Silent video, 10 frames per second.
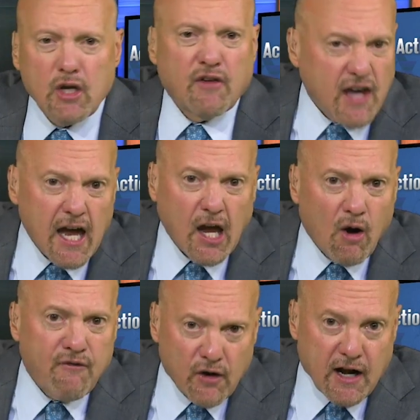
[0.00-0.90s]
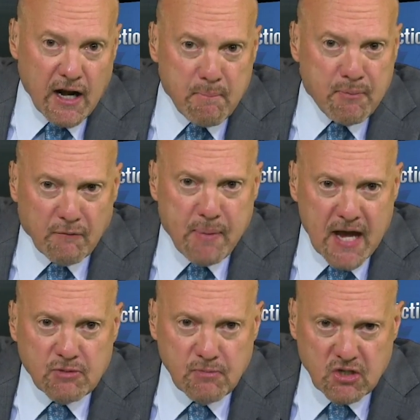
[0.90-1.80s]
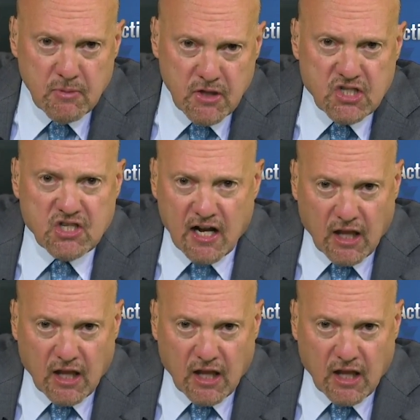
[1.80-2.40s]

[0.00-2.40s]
if KKR felt any bit of pessimism in this stock,